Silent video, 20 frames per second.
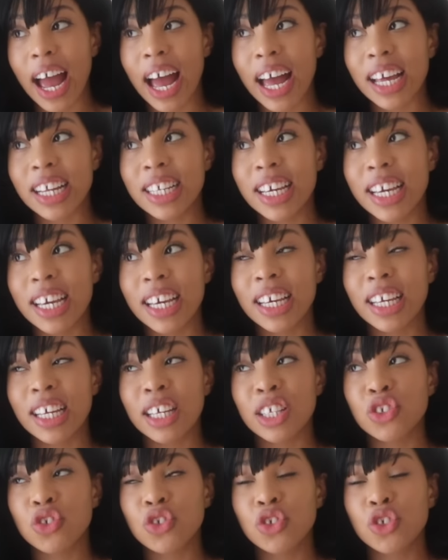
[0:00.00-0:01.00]
And
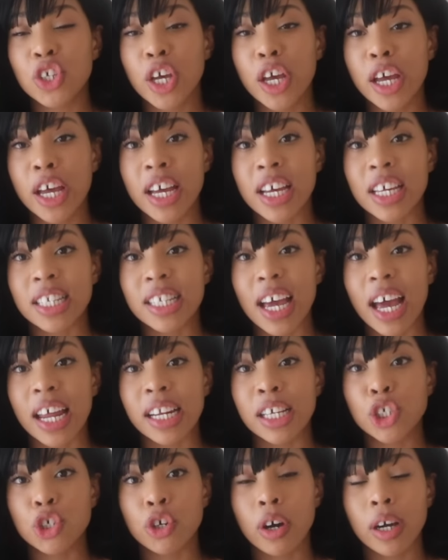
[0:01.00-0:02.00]
he turned and
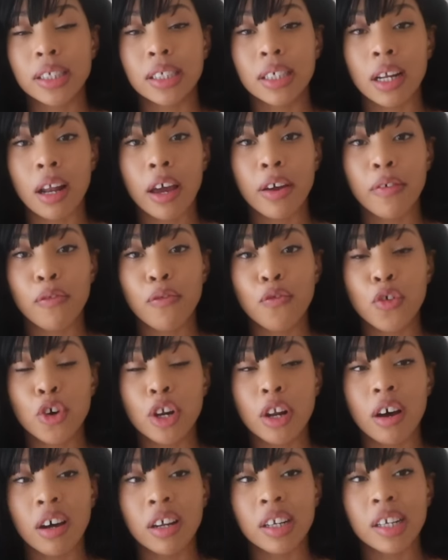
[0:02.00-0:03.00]
he tried to like
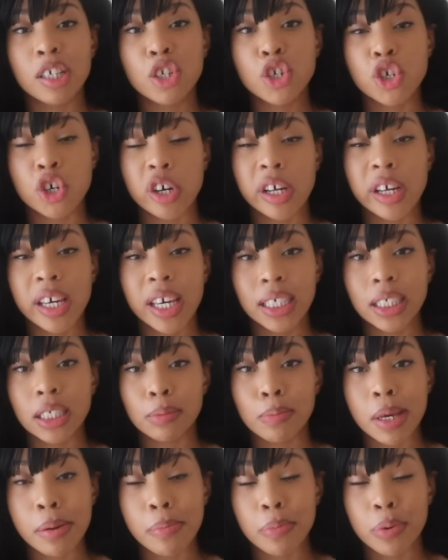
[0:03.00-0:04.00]
full on tongue kiss
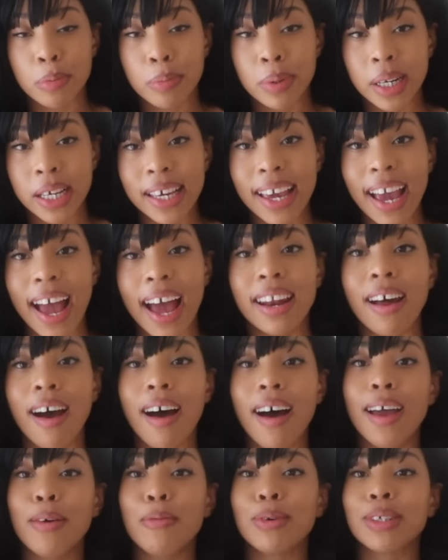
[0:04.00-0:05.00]
me in public, and
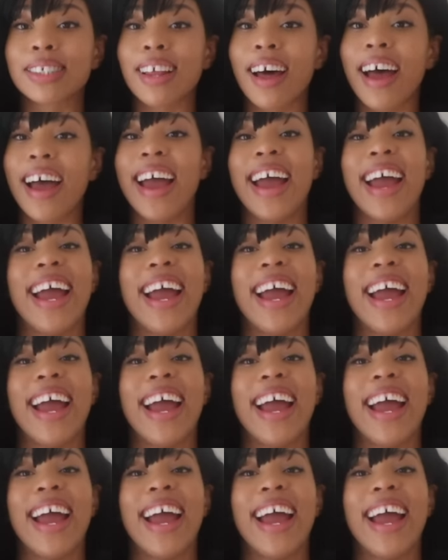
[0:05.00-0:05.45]
I was like